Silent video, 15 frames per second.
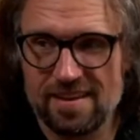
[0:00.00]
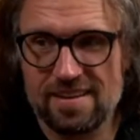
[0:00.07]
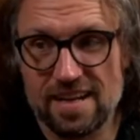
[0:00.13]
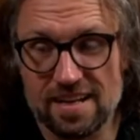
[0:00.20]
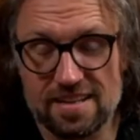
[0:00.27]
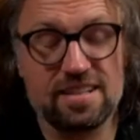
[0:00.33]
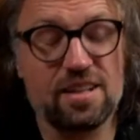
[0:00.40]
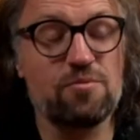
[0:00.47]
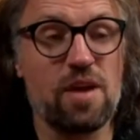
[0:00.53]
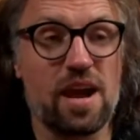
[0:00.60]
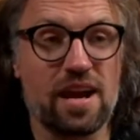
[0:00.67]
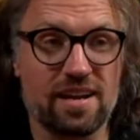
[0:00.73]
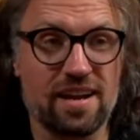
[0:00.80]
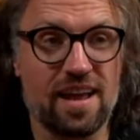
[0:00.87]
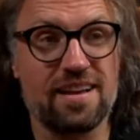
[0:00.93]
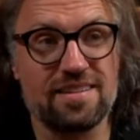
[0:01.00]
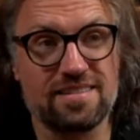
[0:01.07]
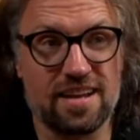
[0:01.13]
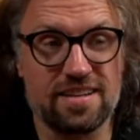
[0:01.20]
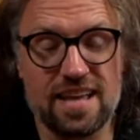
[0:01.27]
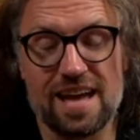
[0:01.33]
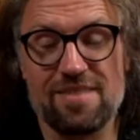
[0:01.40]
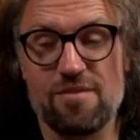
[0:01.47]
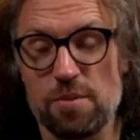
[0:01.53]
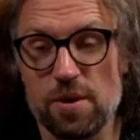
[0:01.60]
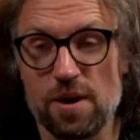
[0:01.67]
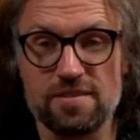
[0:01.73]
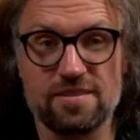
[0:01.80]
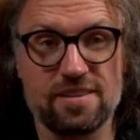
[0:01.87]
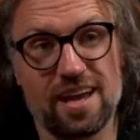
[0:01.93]
You'd still recognize that as Happy
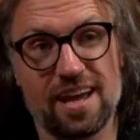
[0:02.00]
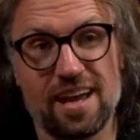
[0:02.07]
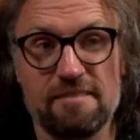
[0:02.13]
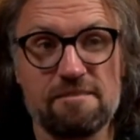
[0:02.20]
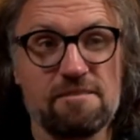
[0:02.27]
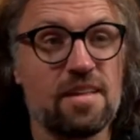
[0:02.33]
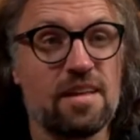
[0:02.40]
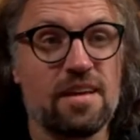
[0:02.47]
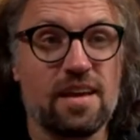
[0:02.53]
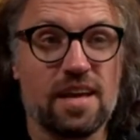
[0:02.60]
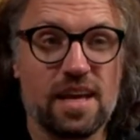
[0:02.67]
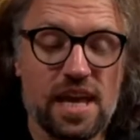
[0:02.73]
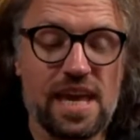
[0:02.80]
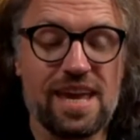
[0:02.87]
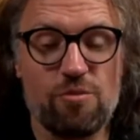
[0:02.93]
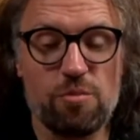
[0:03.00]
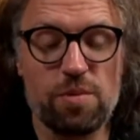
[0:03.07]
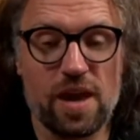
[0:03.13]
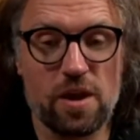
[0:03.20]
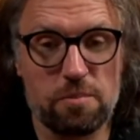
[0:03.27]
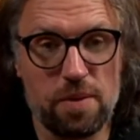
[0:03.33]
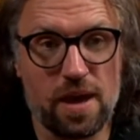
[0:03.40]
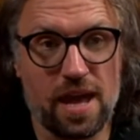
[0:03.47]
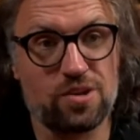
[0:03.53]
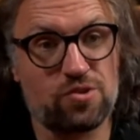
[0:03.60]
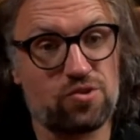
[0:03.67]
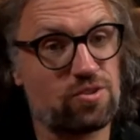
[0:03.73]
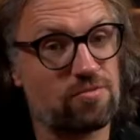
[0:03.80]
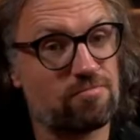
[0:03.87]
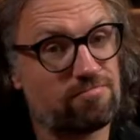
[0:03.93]
Birthday, even without
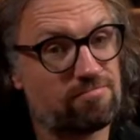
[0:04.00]
pitch.